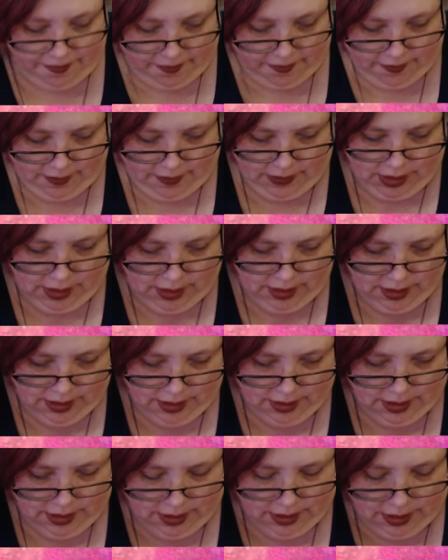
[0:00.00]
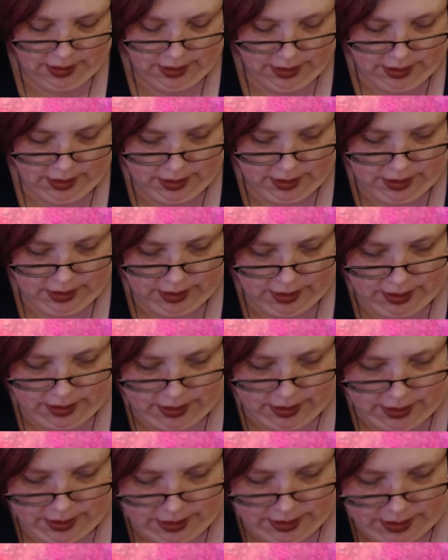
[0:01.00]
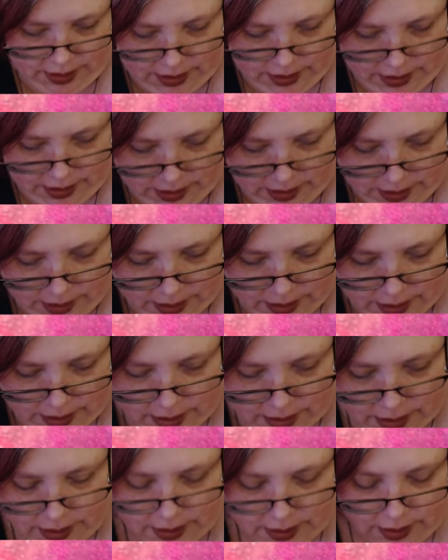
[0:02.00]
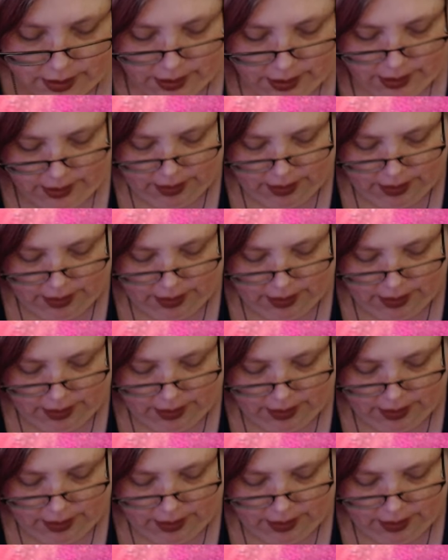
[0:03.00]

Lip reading: No one is speaking in this clip.